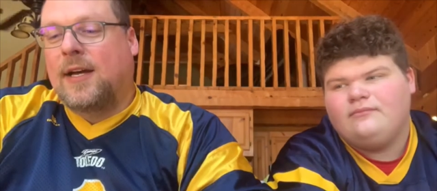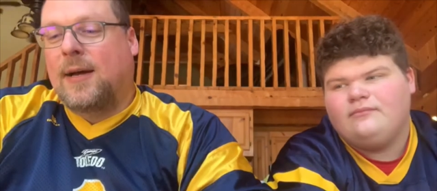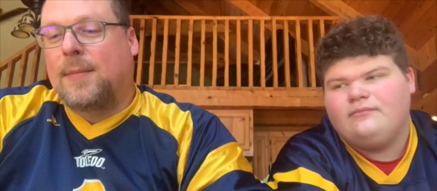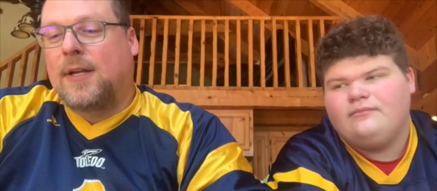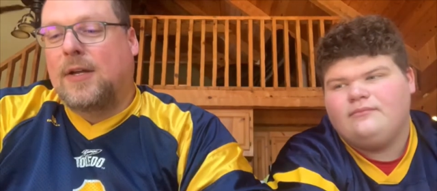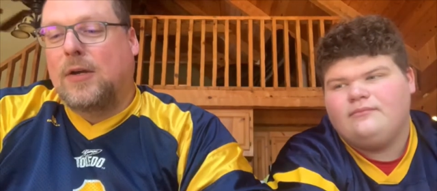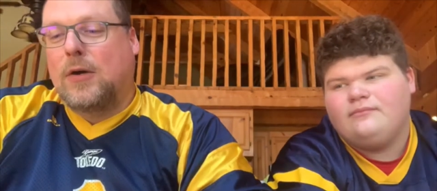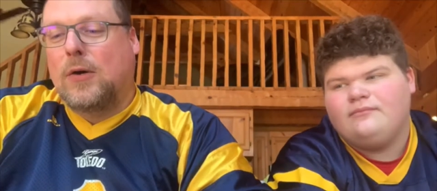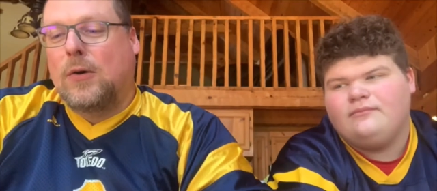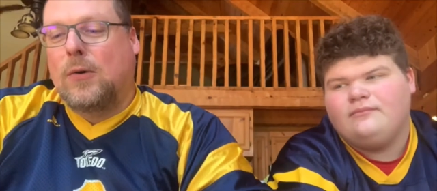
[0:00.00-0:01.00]
Speaker 1: I'm gonna
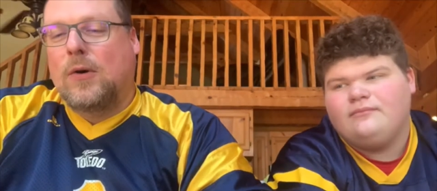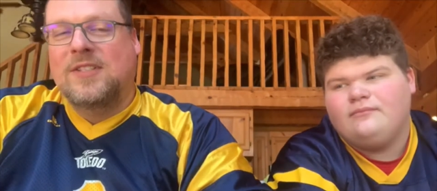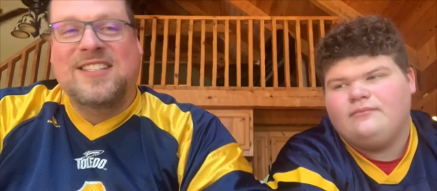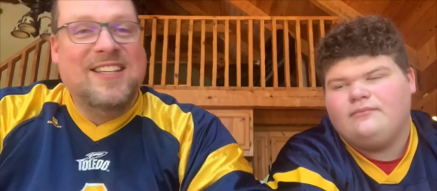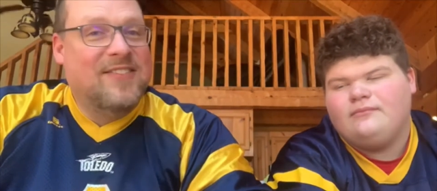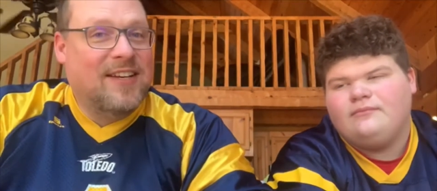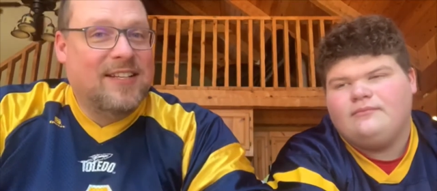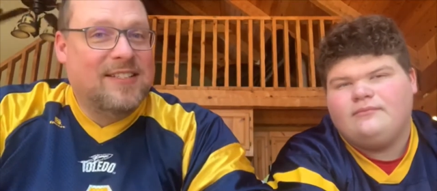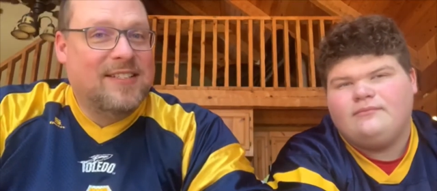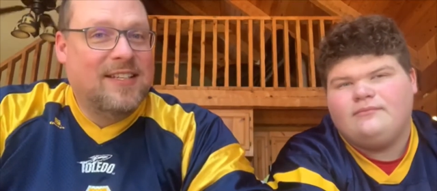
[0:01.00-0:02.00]
go
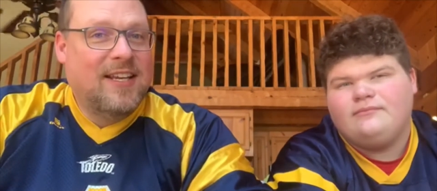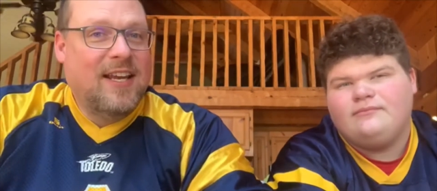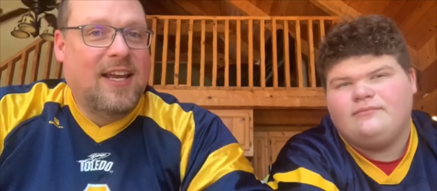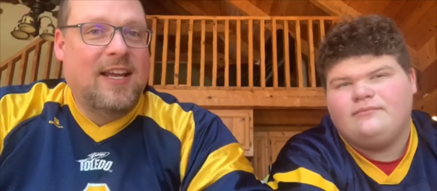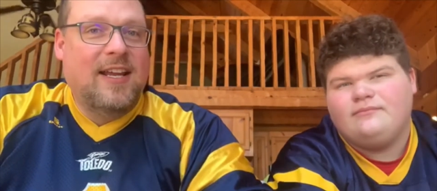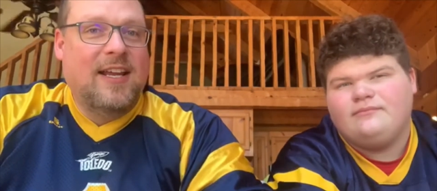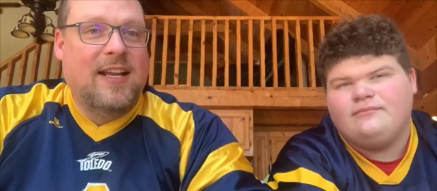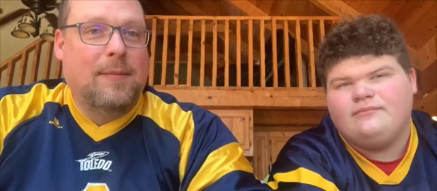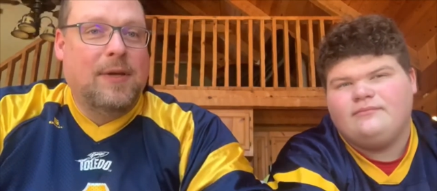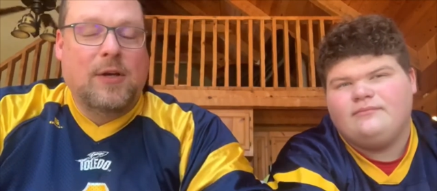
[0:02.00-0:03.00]
defense, and
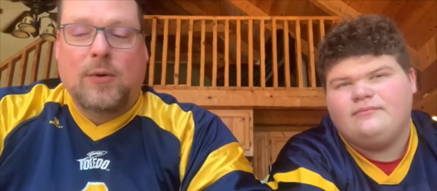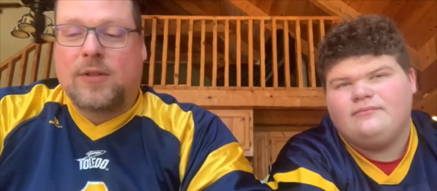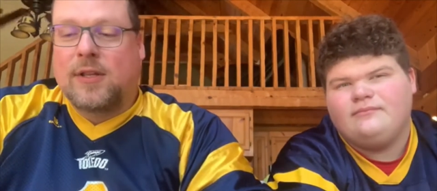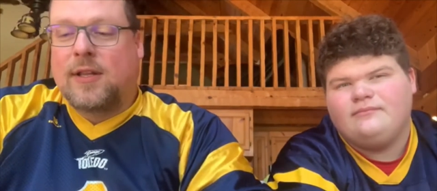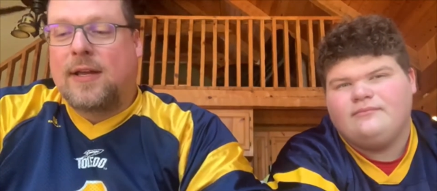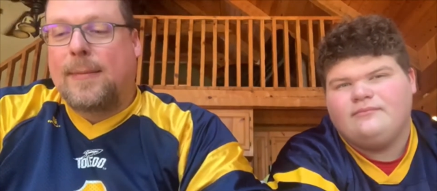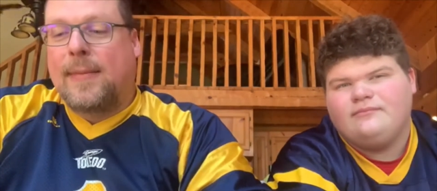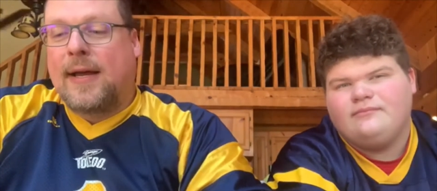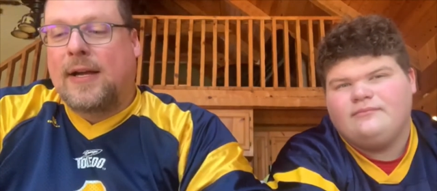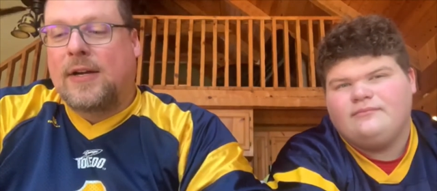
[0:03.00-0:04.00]
I'm gonna go with a
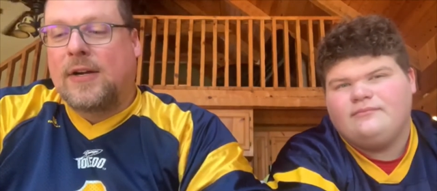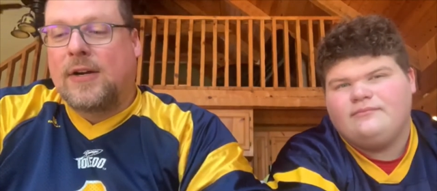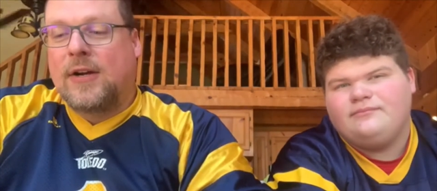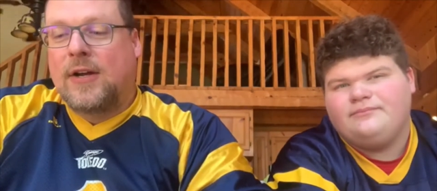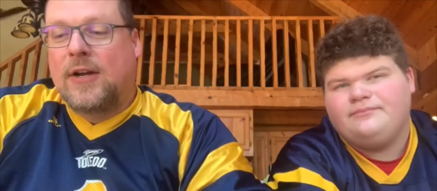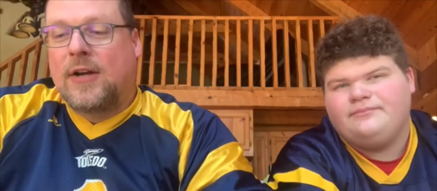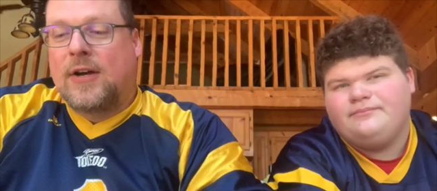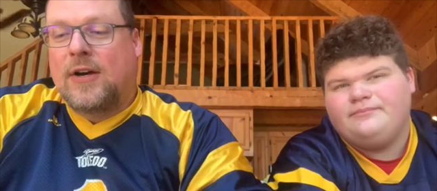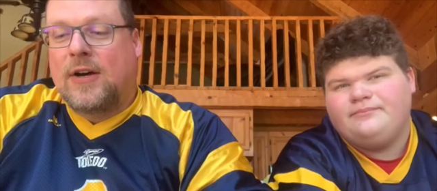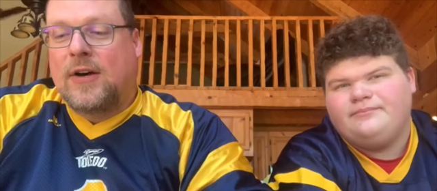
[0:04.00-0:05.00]
linebacker
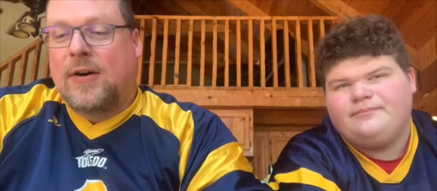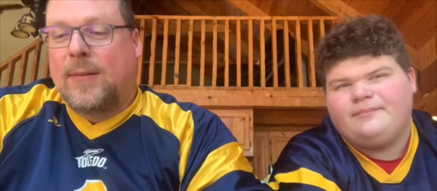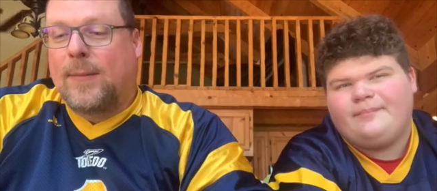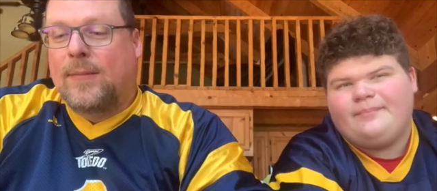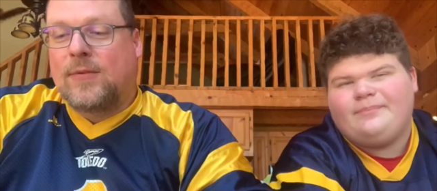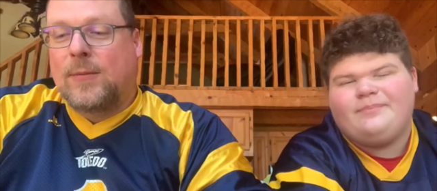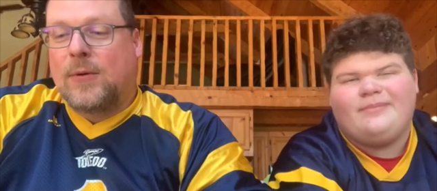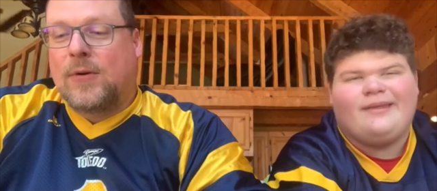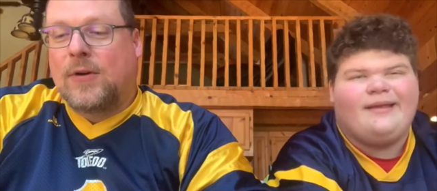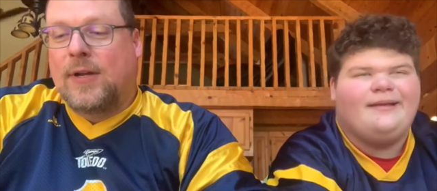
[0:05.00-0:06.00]
um, from
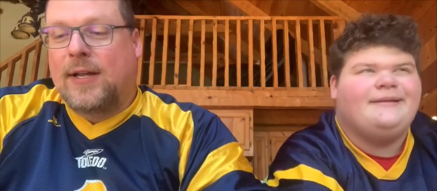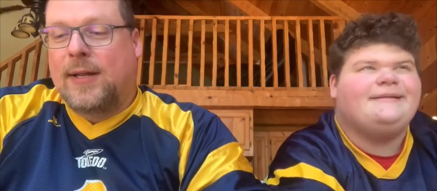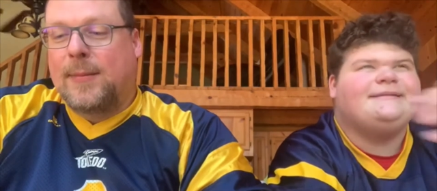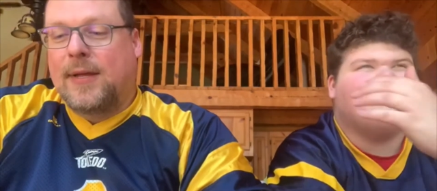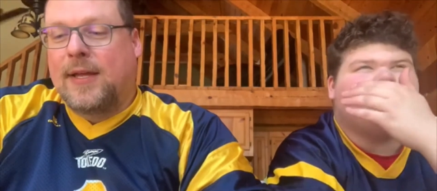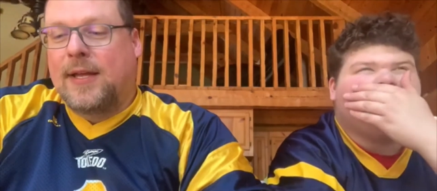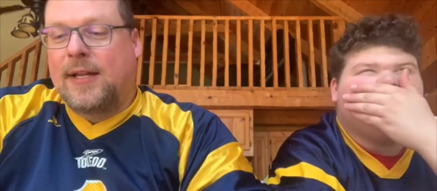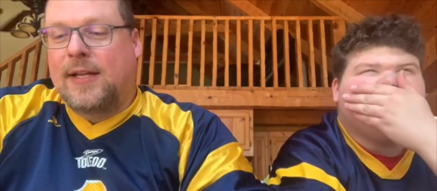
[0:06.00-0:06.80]
Notre Dame, and